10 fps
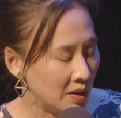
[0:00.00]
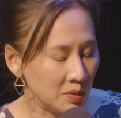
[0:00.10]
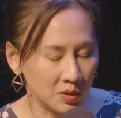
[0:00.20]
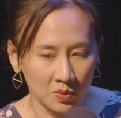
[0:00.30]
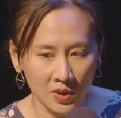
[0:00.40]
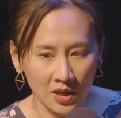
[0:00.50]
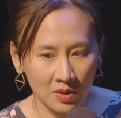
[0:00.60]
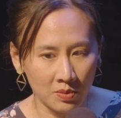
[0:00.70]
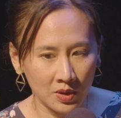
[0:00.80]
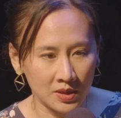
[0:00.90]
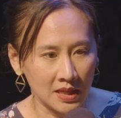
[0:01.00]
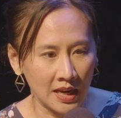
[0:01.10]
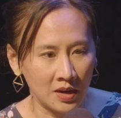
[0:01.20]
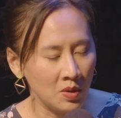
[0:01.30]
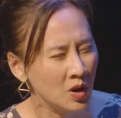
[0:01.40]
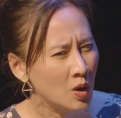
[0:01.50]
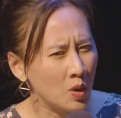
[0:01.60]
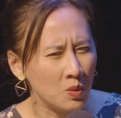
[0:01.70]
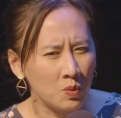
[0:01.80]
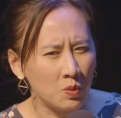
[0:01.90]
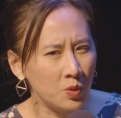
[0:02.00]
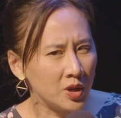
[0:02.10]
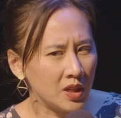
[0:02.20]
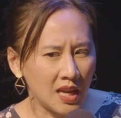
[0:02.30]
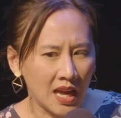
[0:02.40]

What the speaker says: I was reading books and really